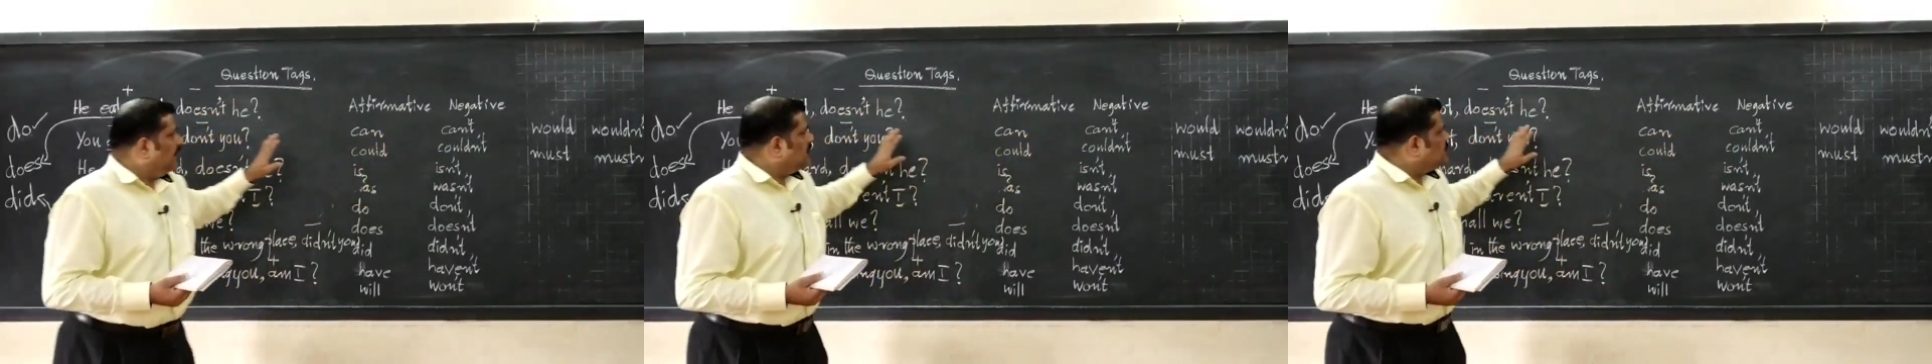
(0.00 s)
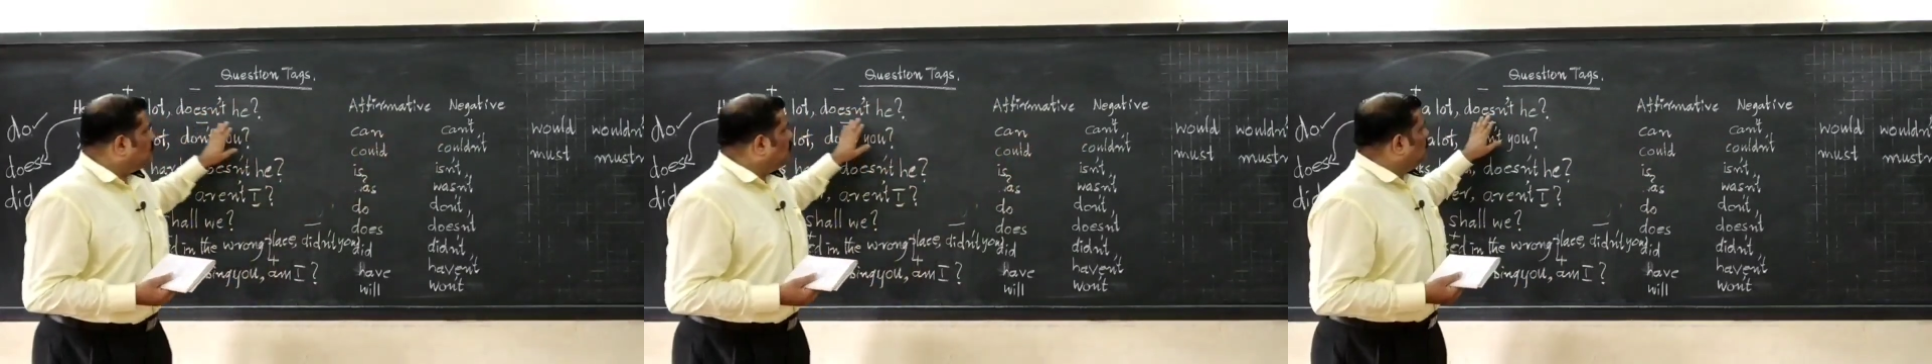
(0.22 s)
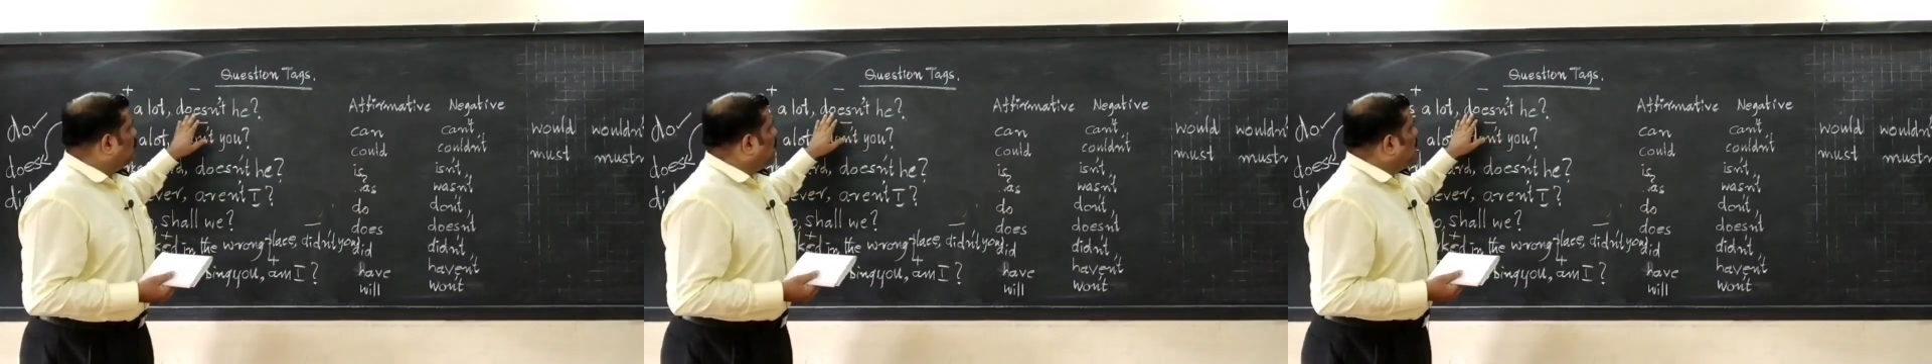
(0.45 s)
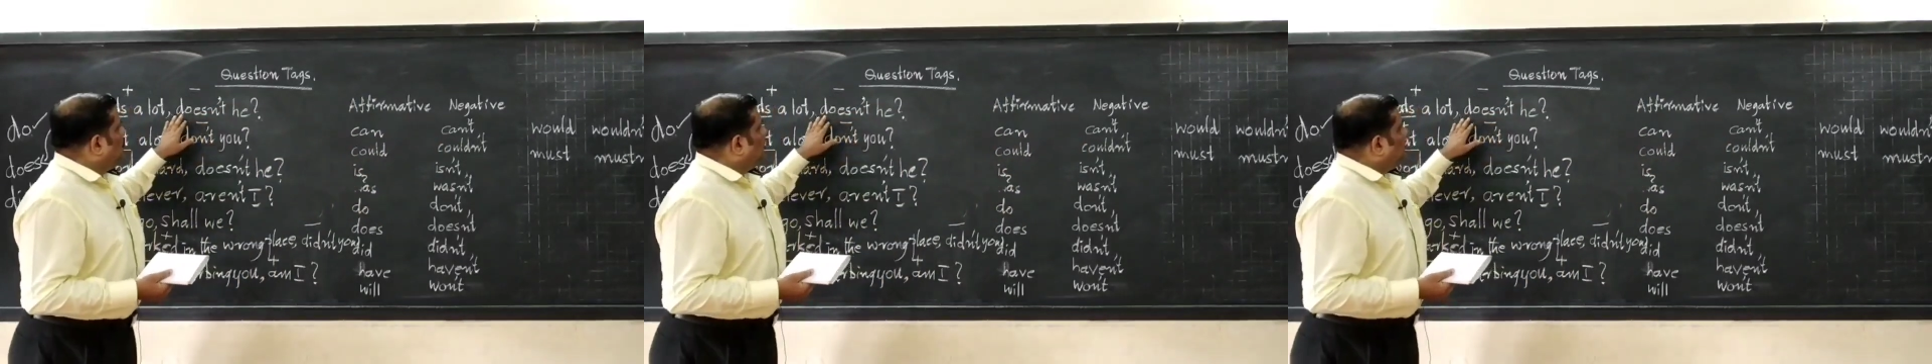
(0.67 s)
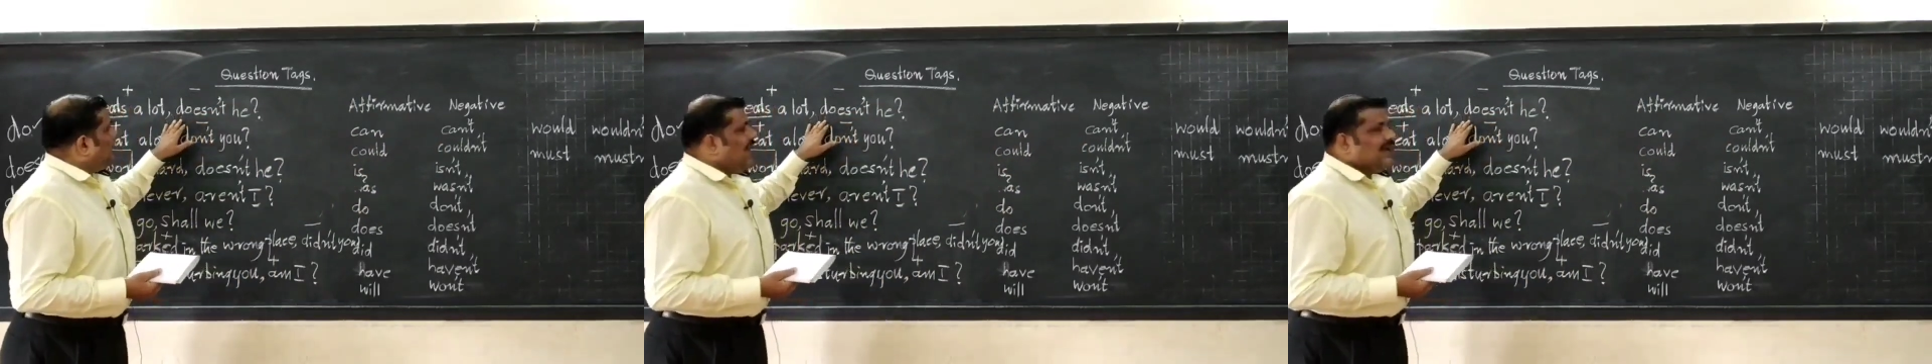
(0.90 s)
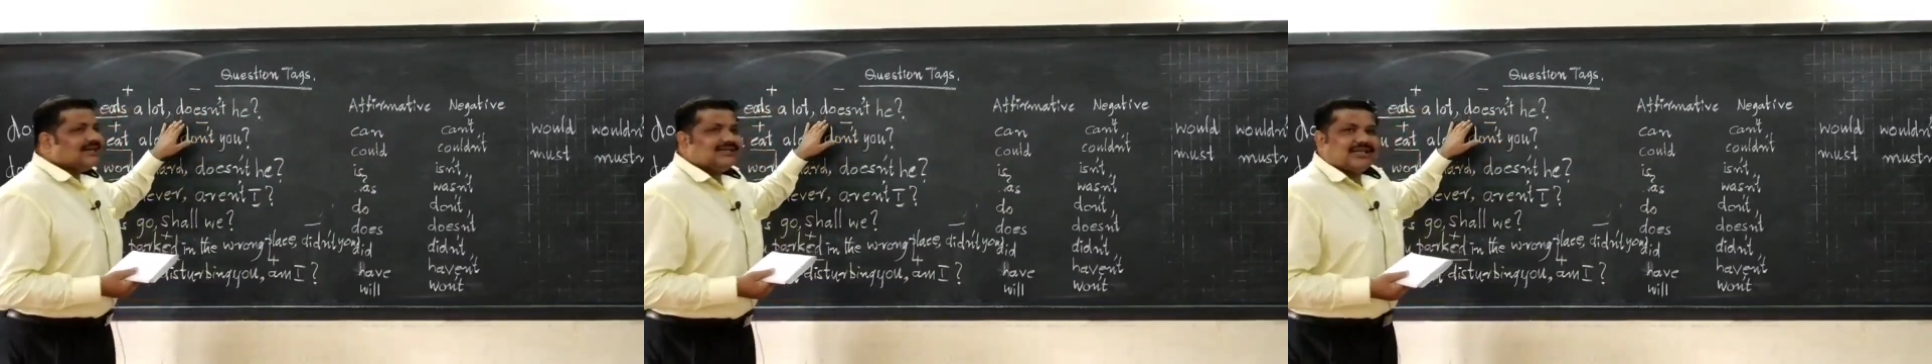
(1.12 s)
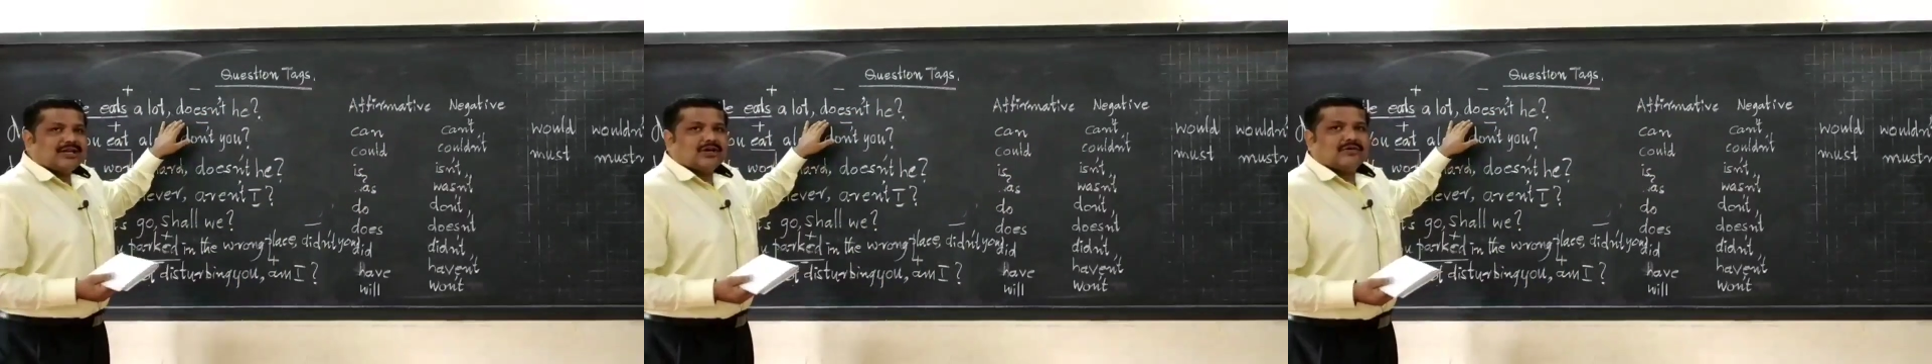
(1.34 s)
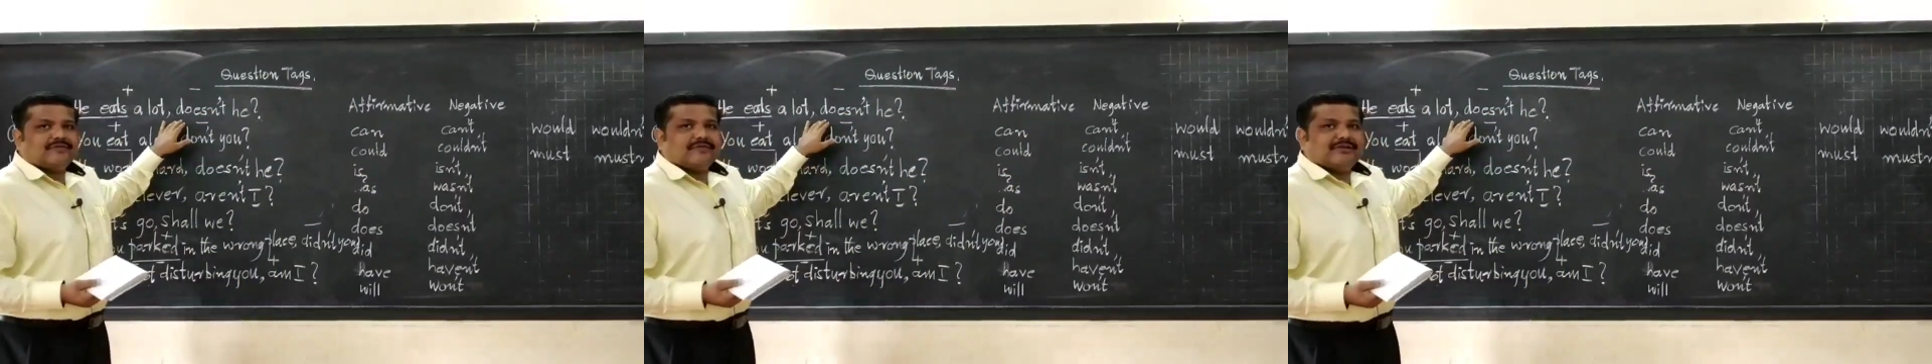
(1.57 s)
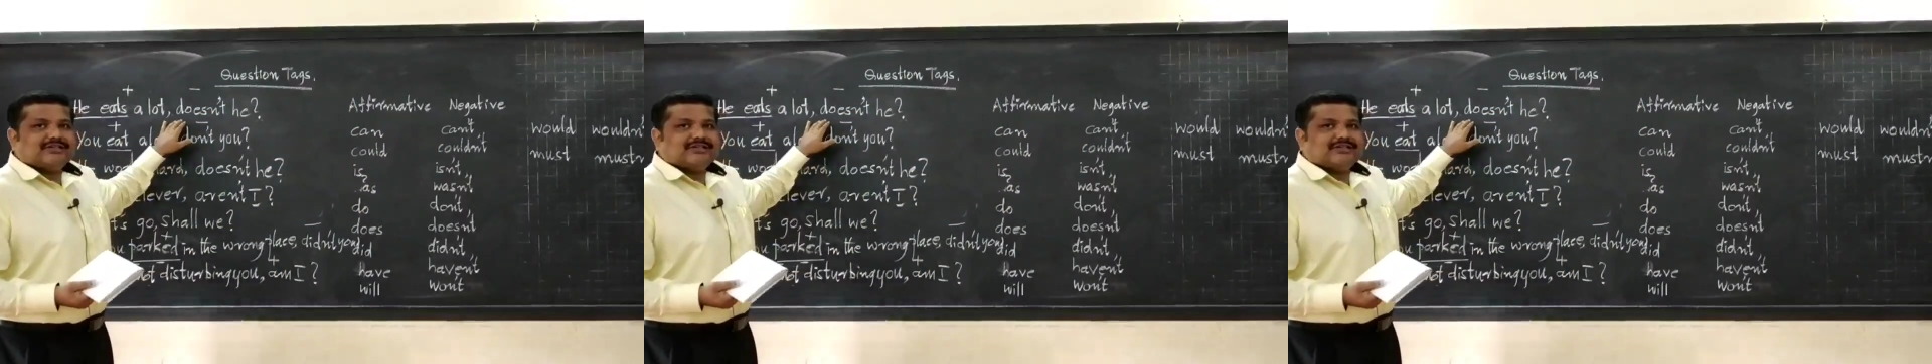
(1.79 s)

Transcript: So tags are of